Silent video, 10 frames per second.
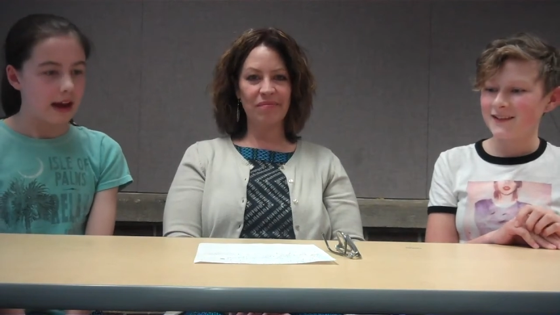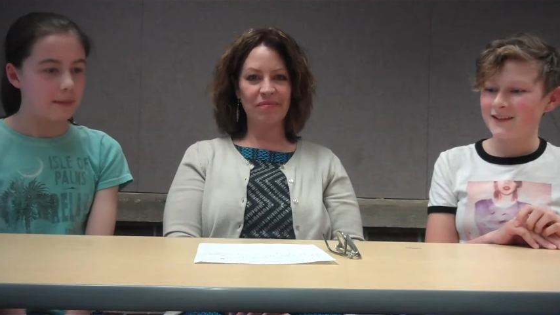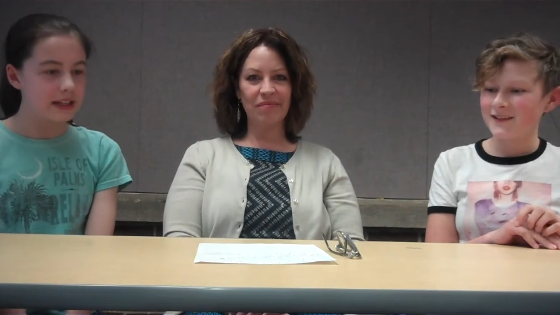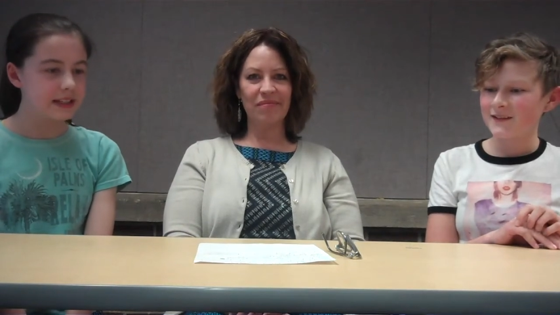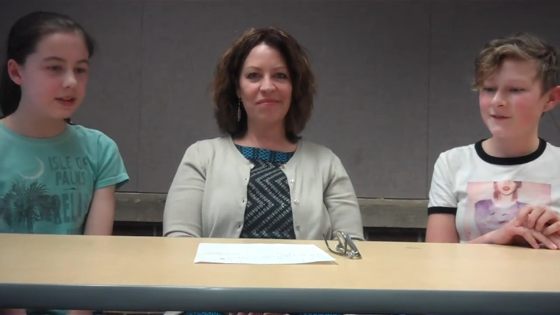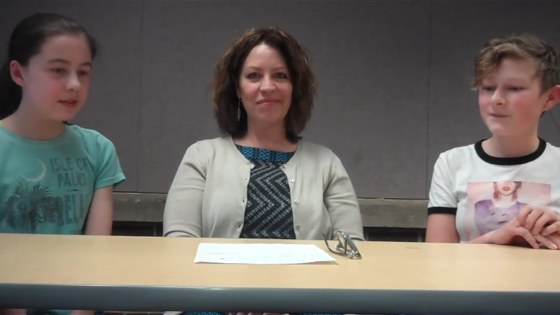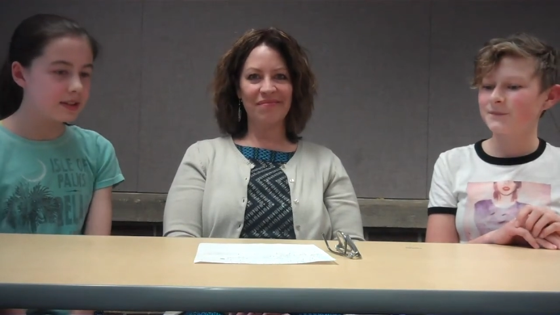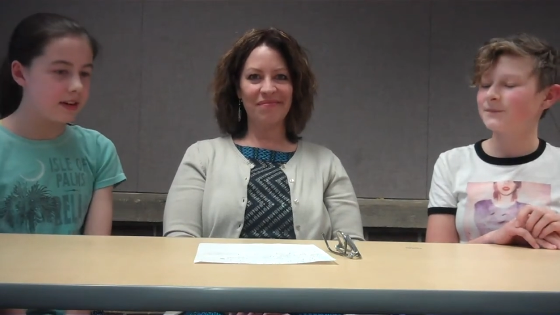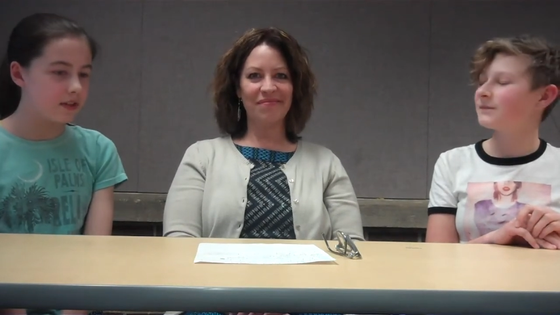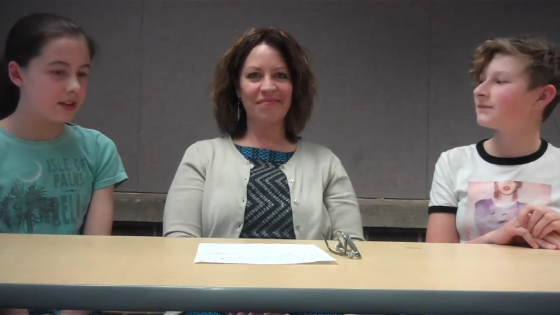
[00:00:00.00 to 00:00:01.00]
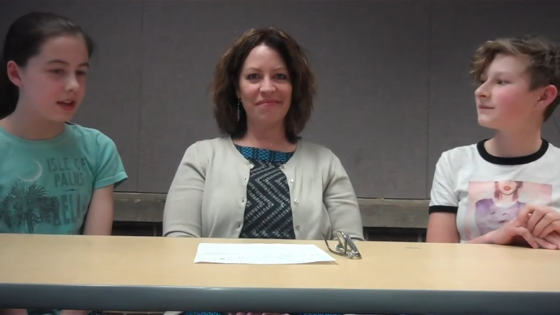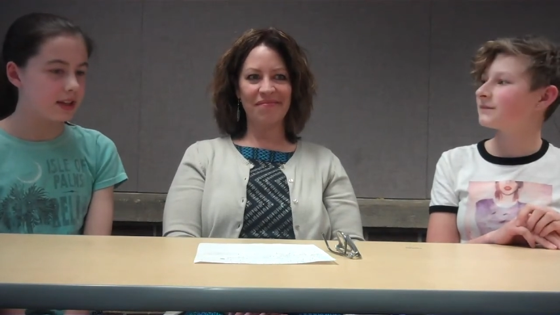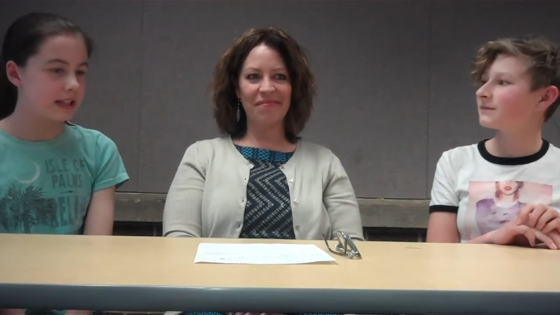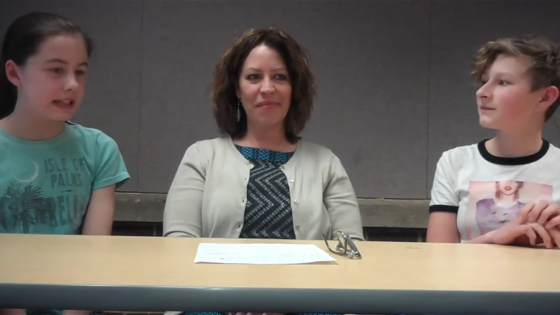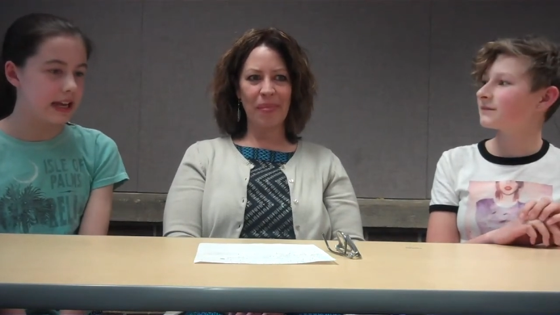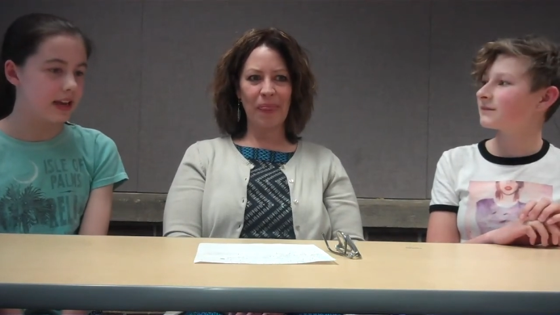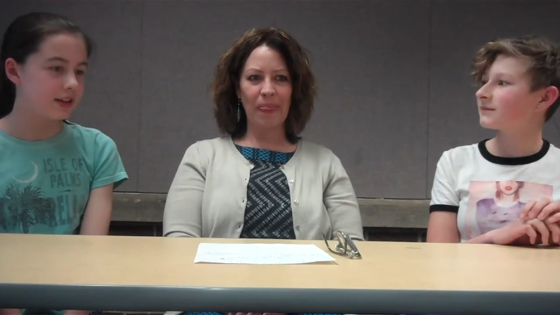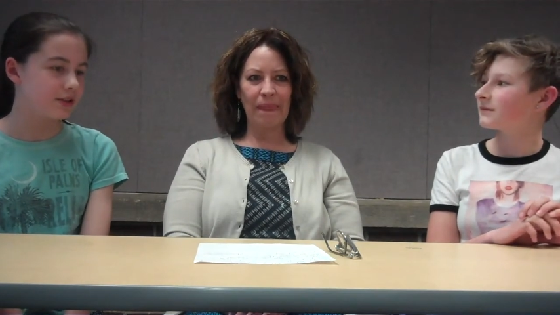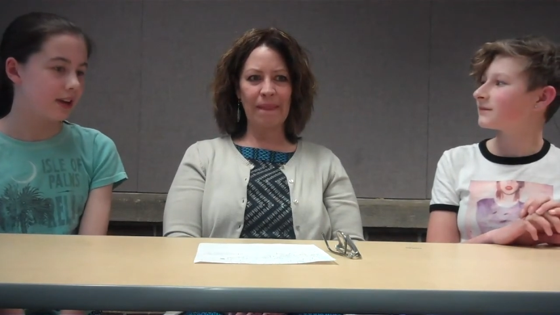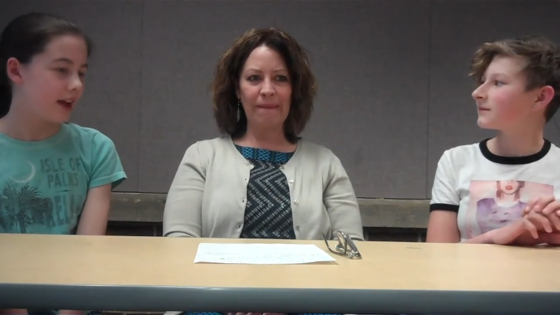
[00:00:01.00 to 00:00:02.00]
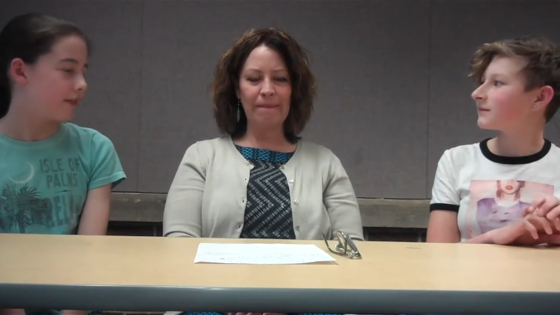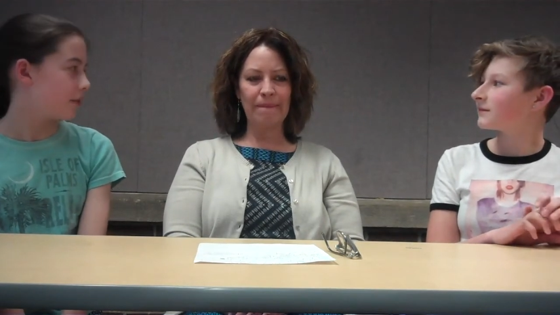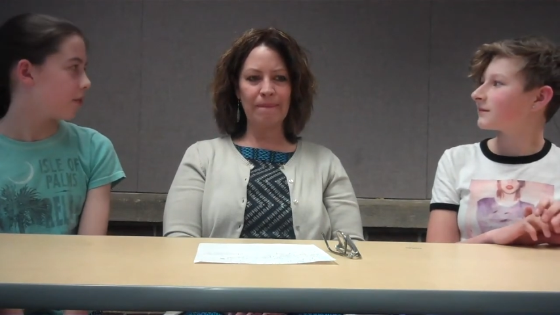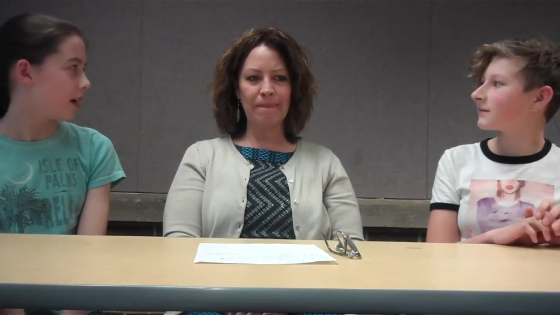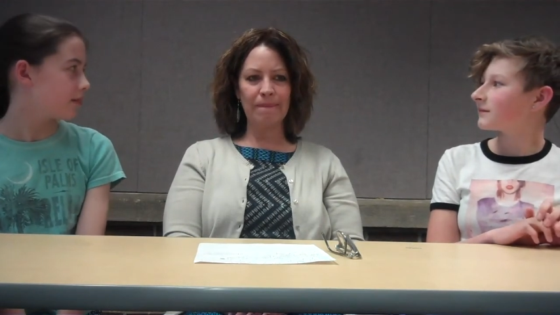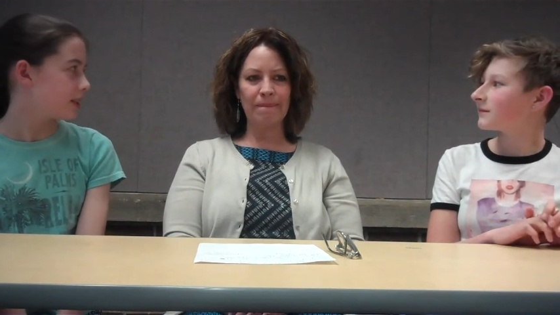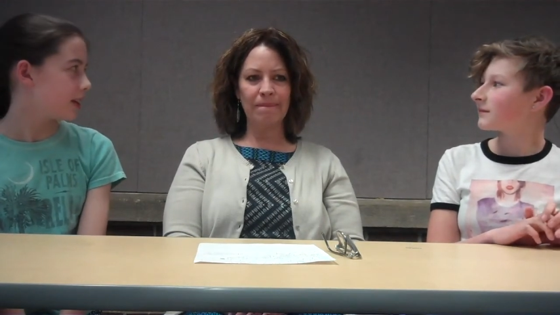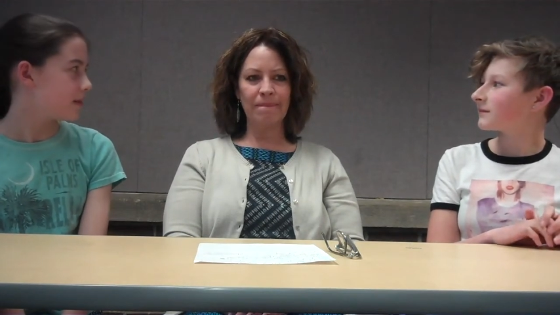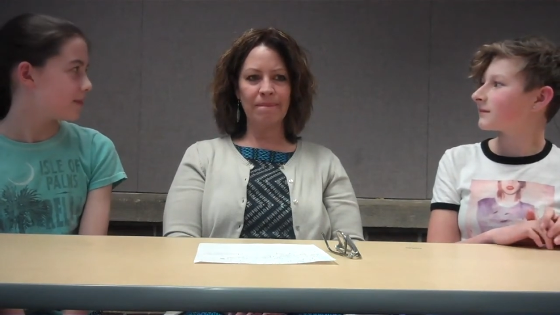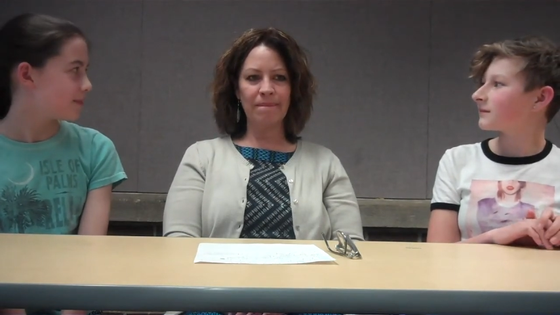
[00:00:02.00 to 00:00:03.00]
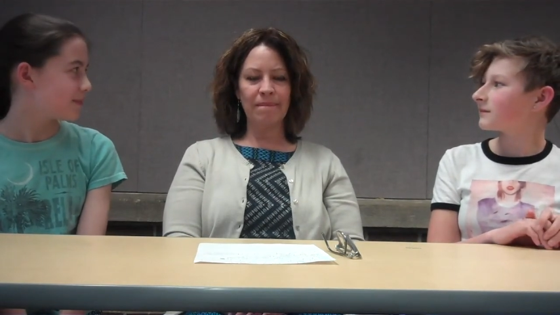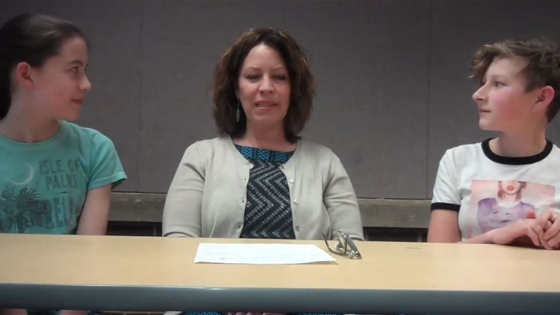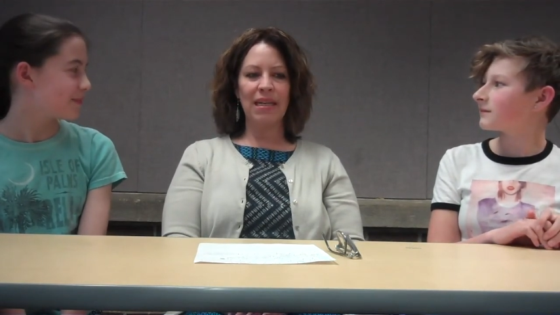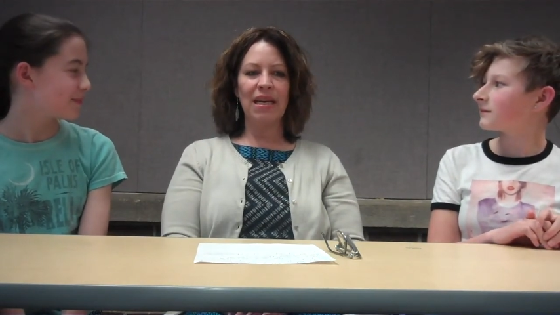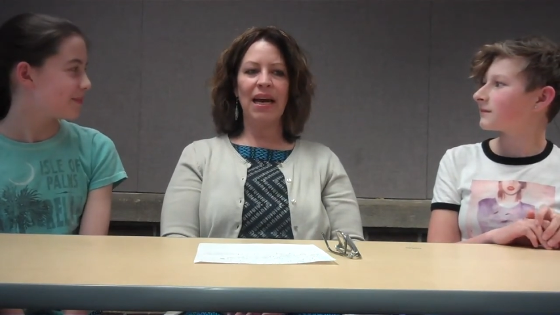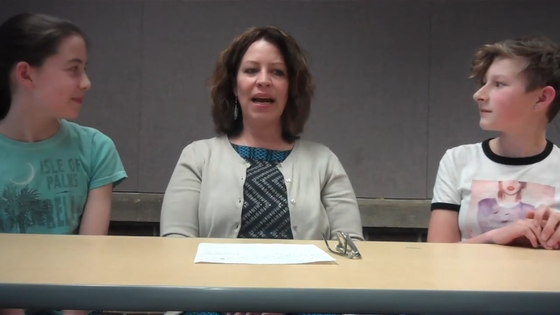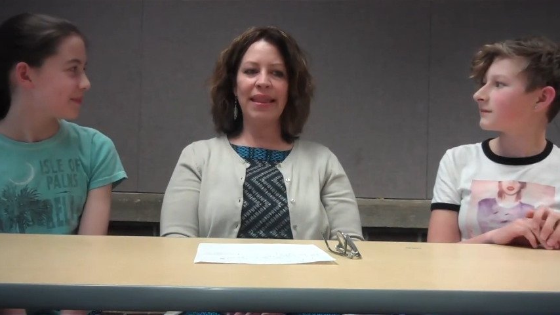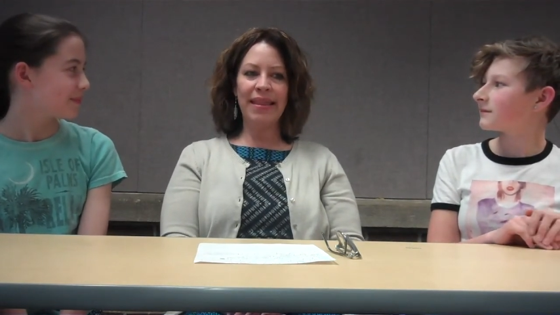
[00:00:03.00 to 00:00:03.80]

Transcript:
Speaker 1: How many students have you sent to State History Day from Ramsey? I